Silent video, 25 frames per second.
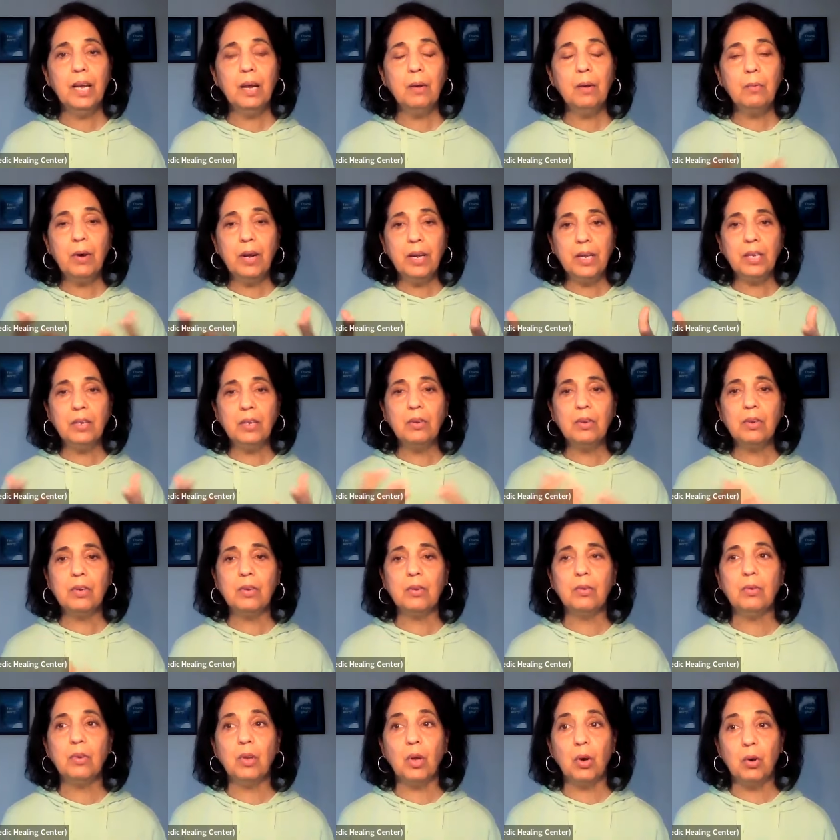I want you
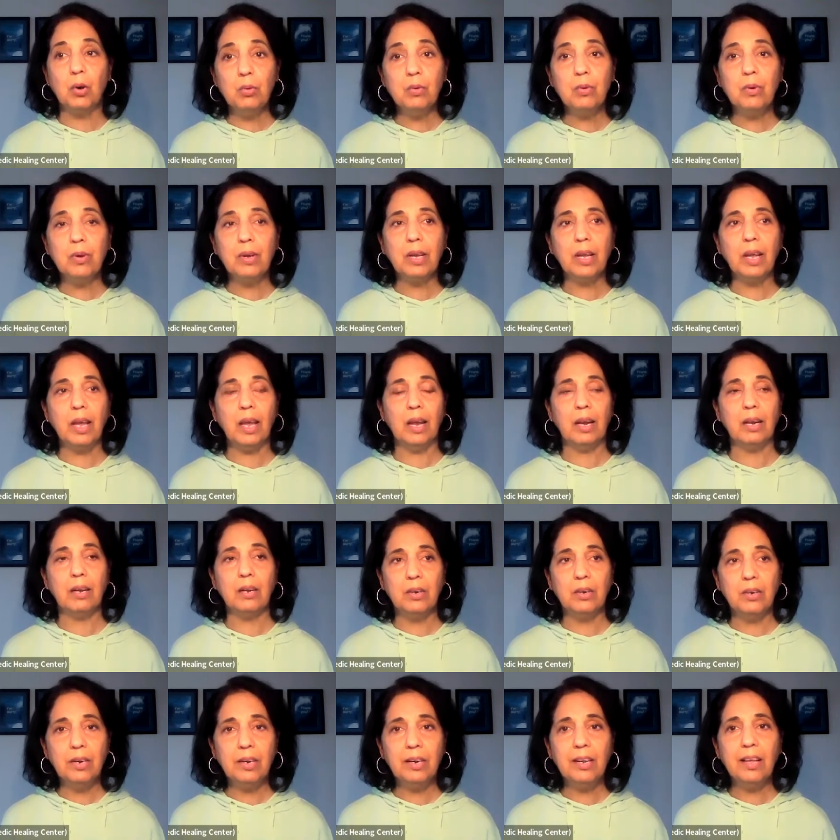to know
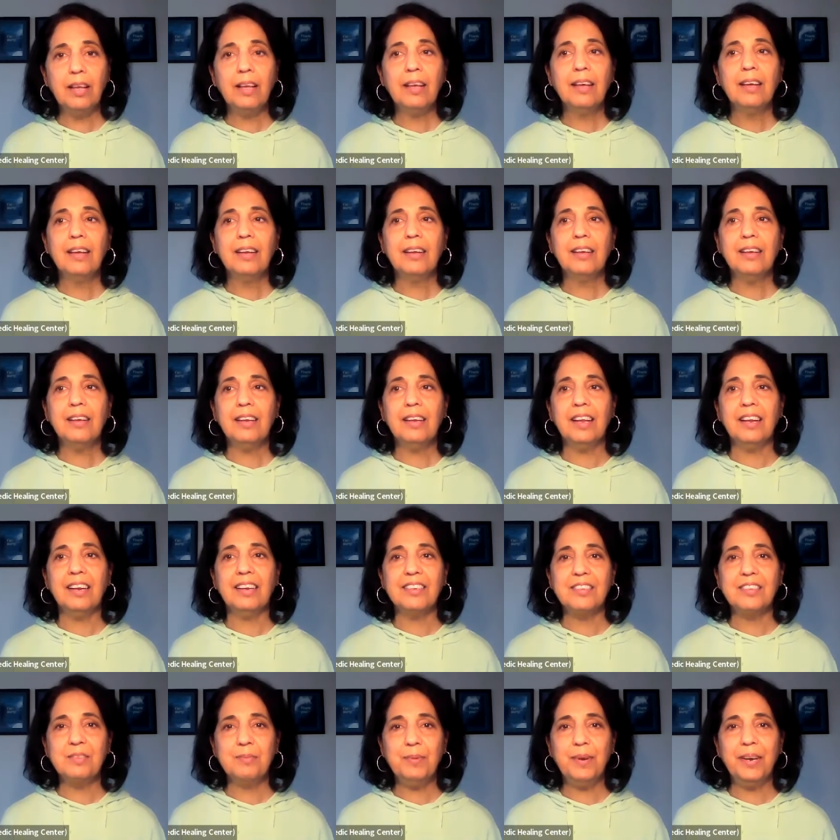and learn
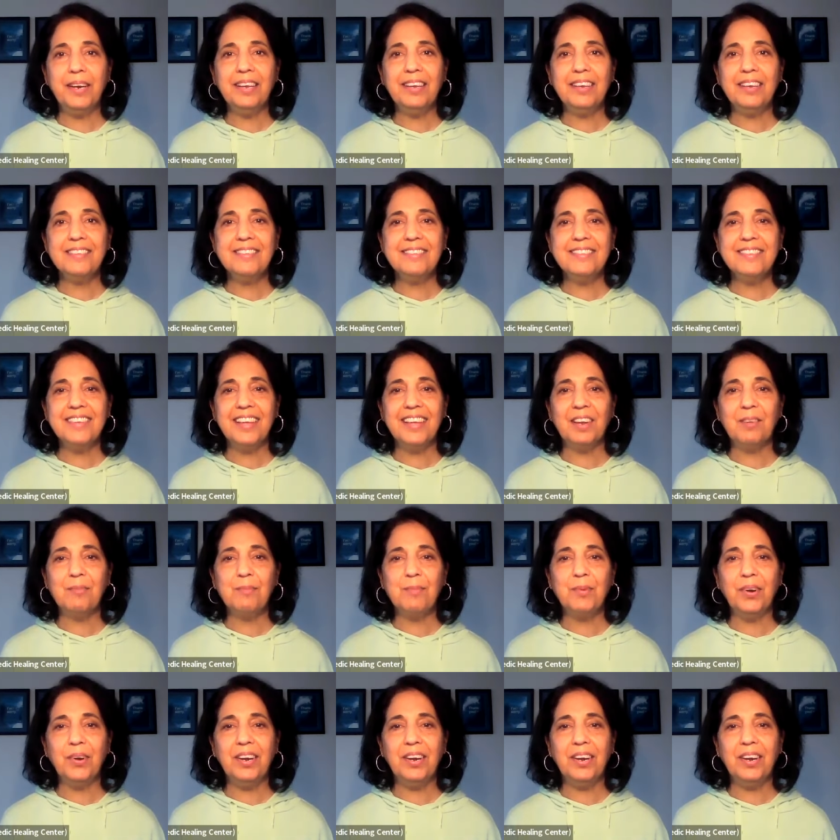and experience
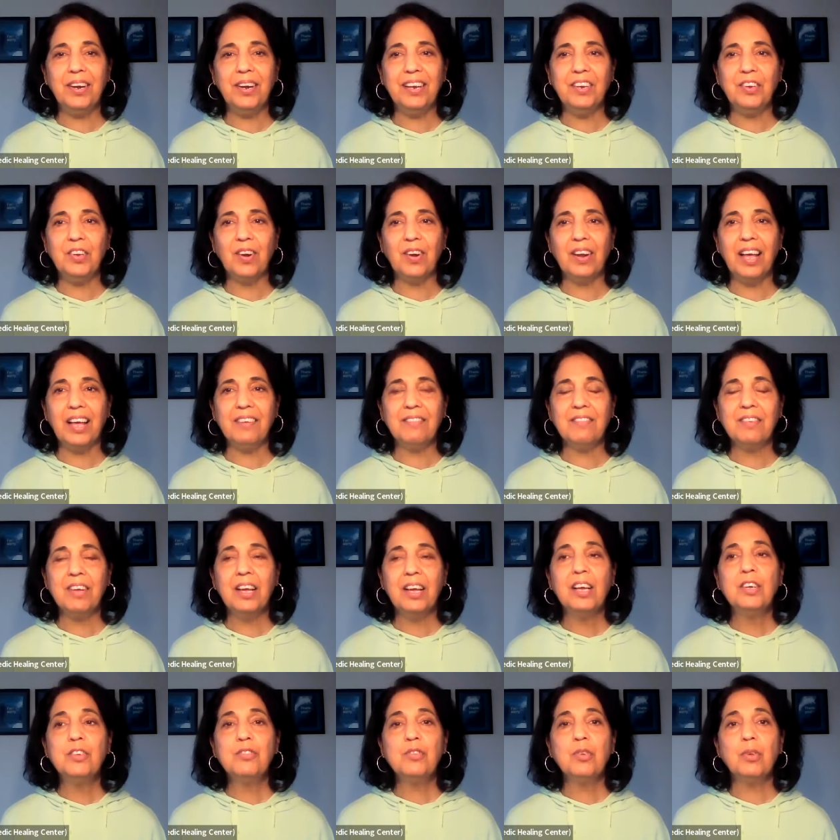and put it into your
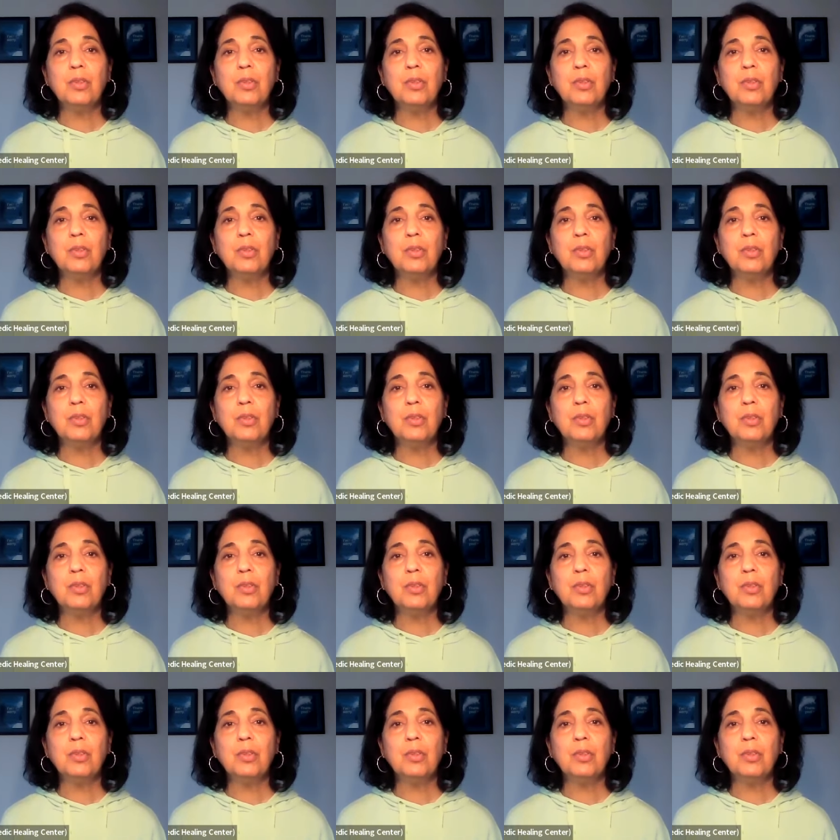life.